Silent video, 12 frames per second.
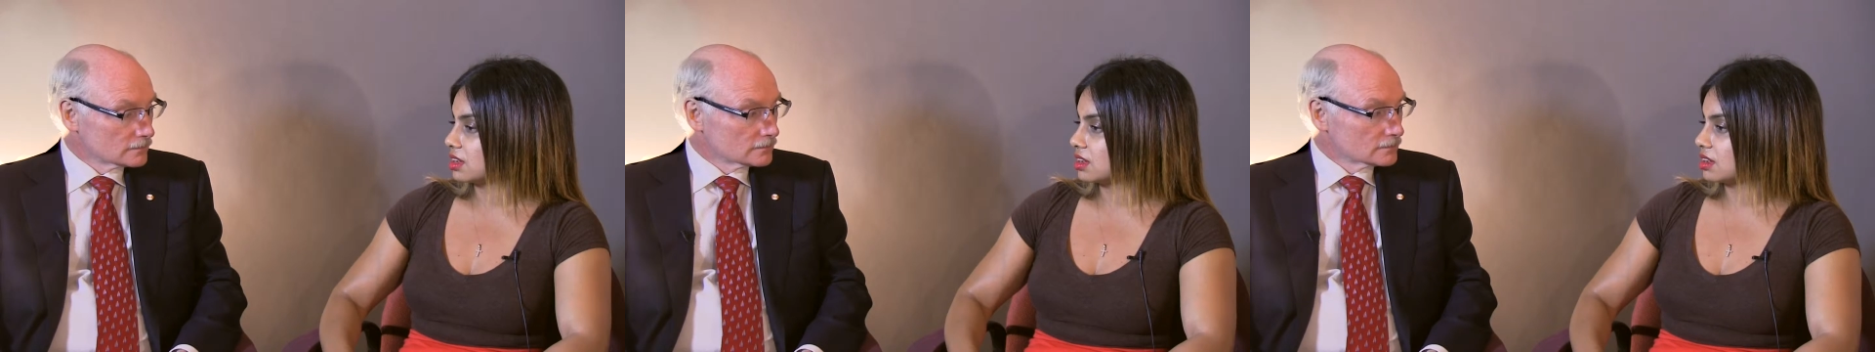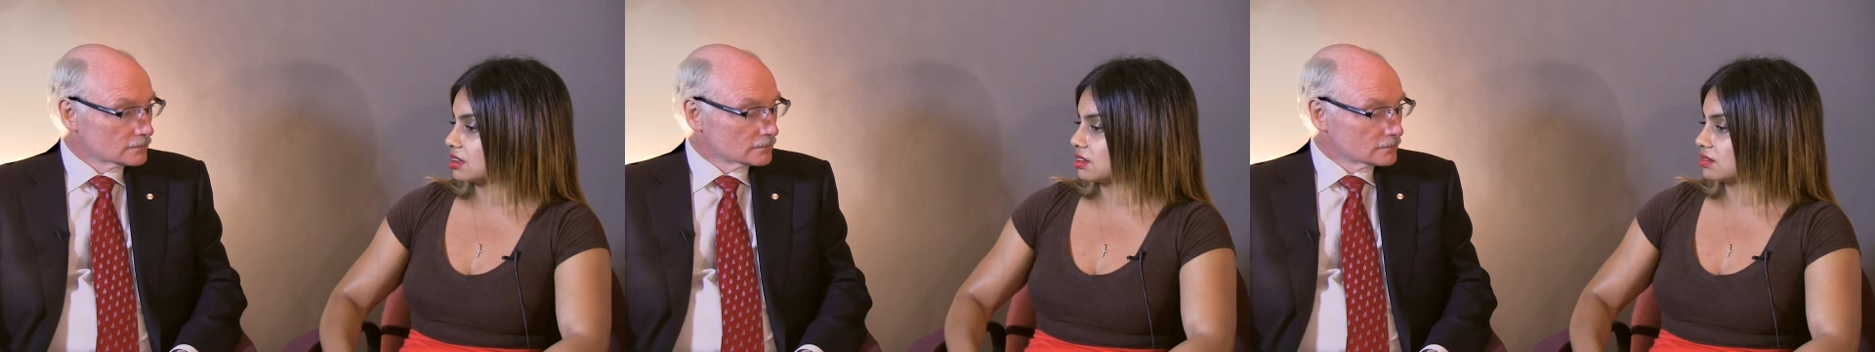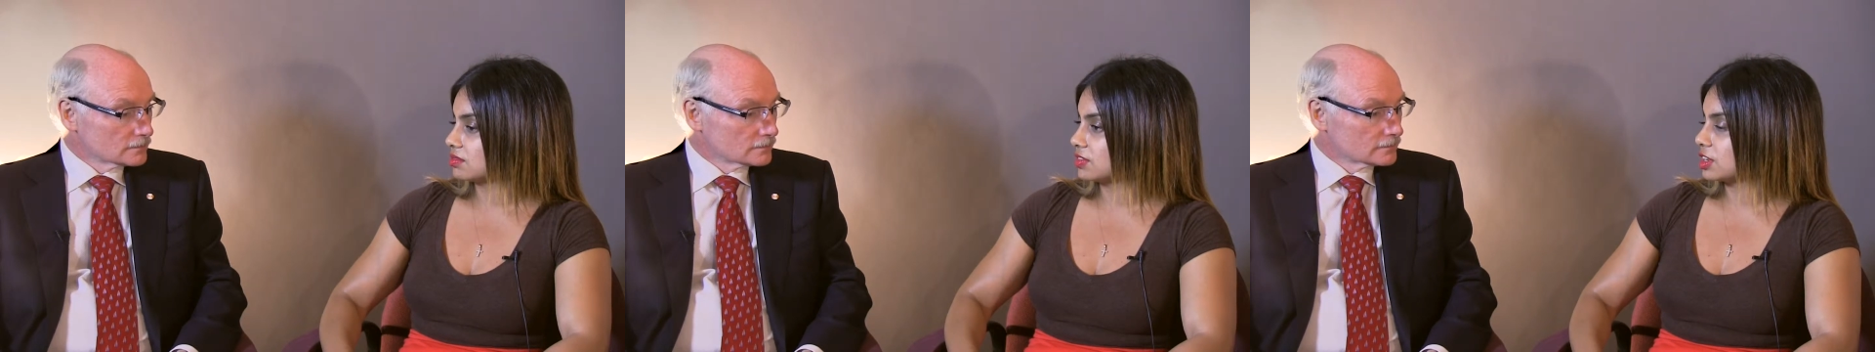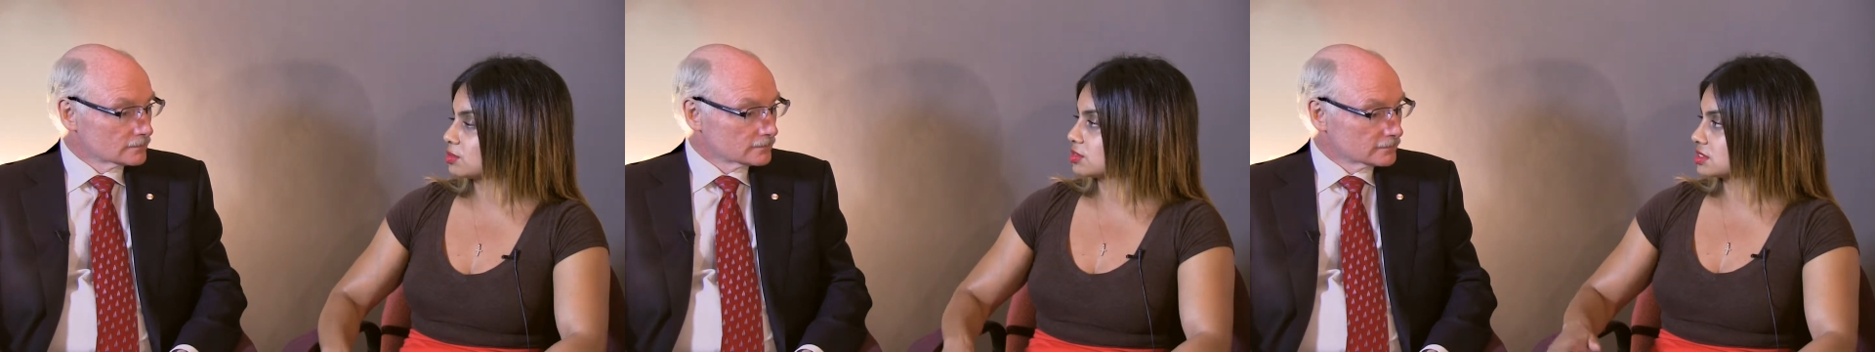Speaker 1: uh,
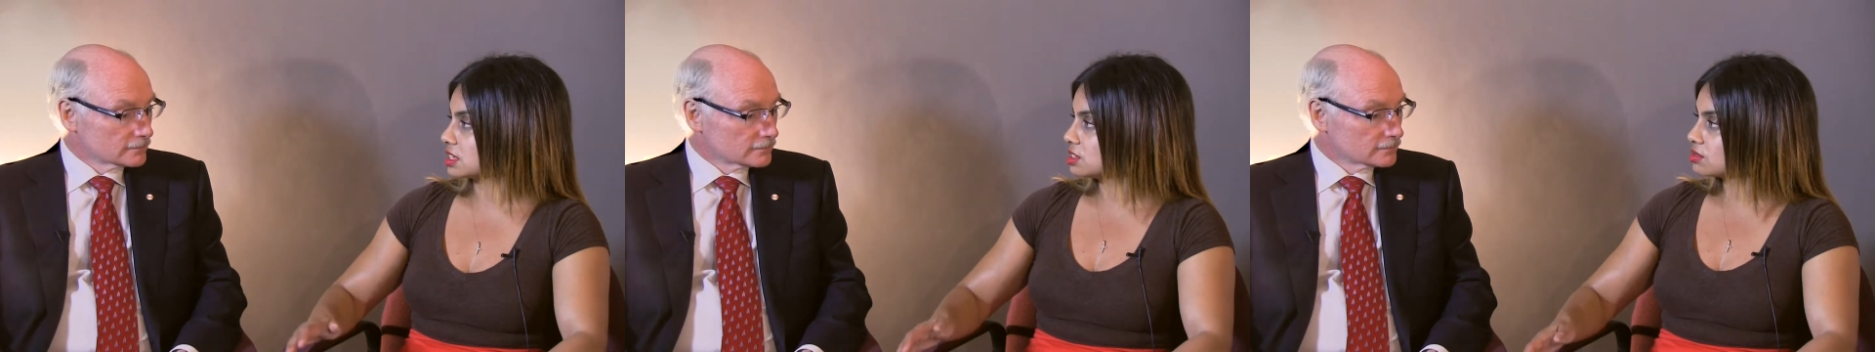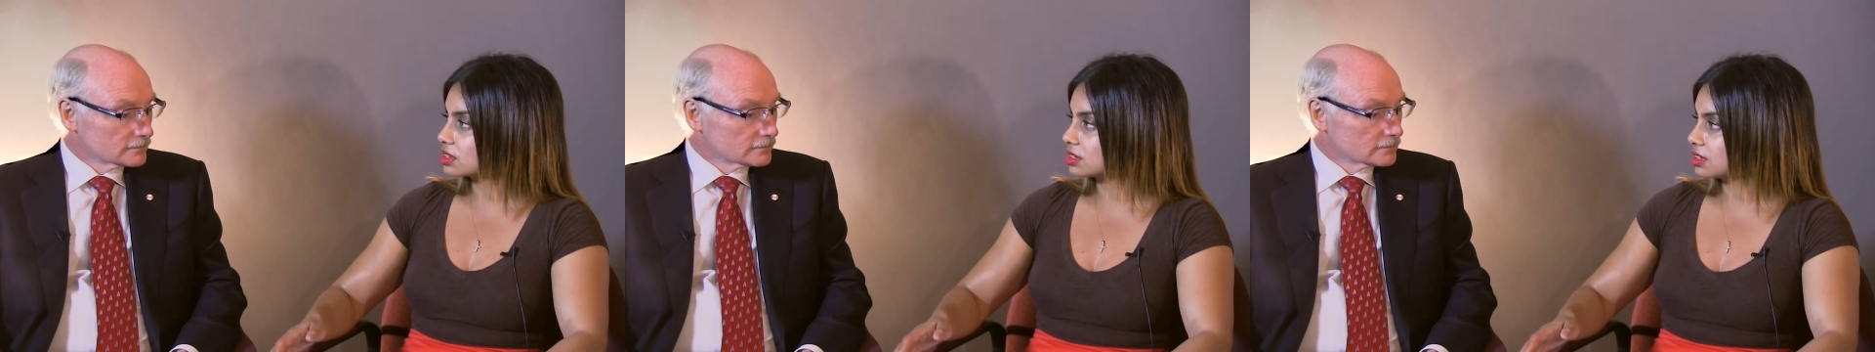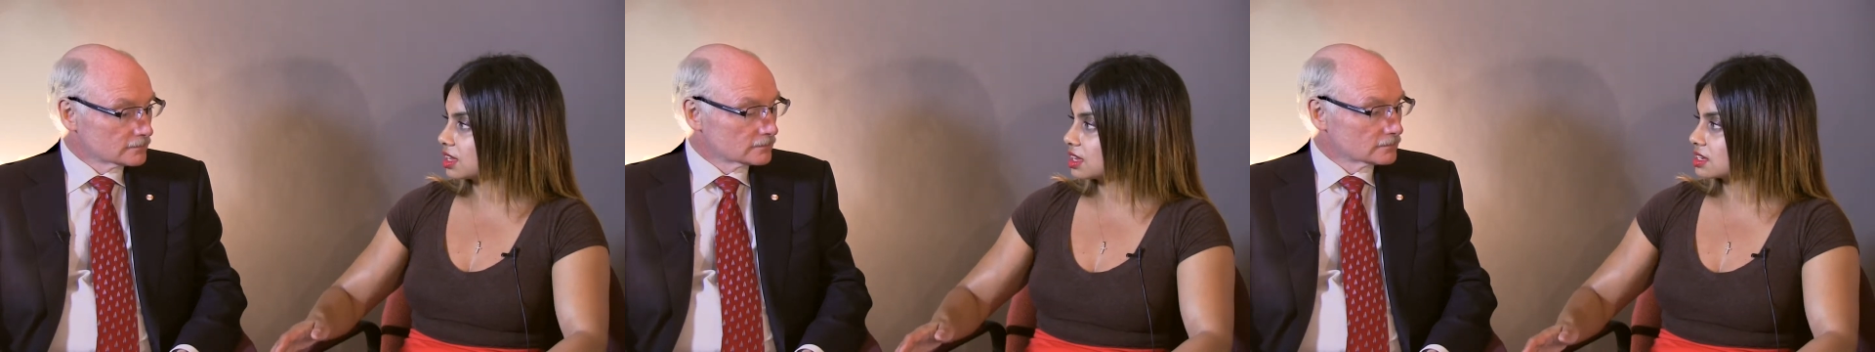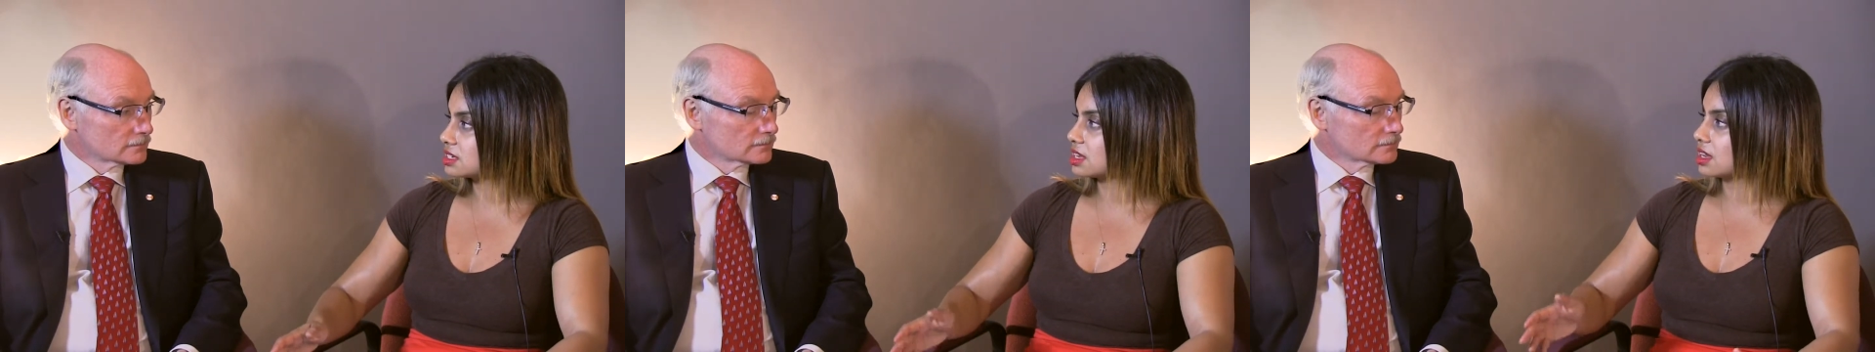variables that you
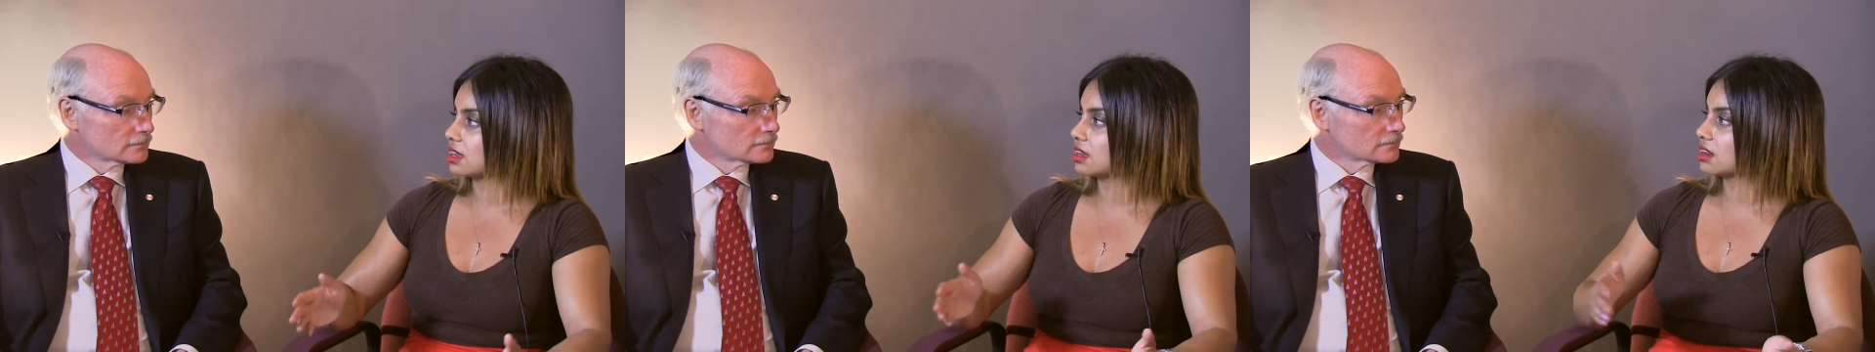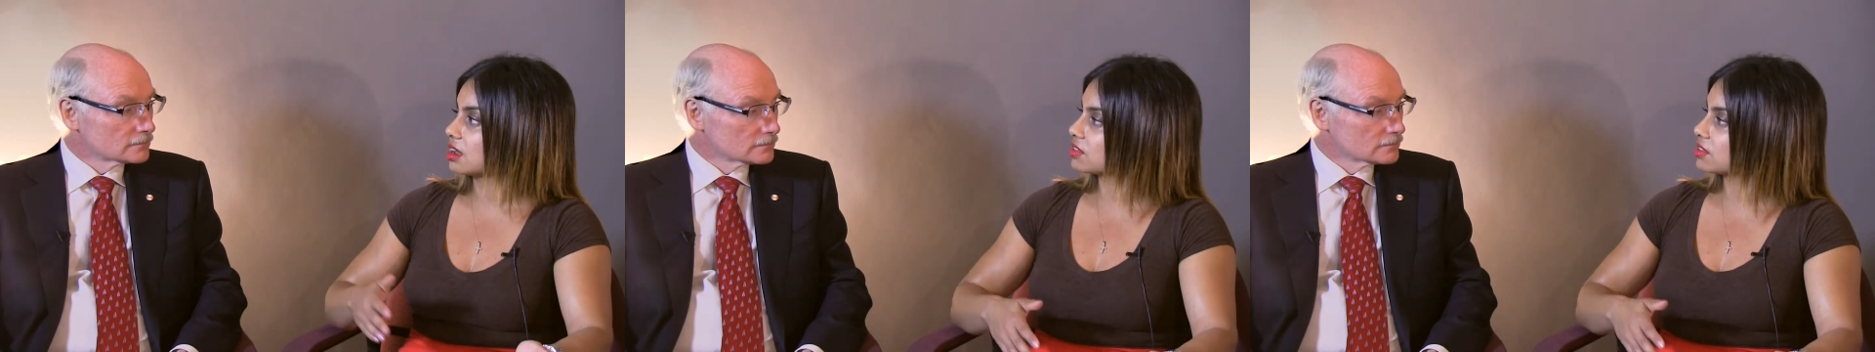collect and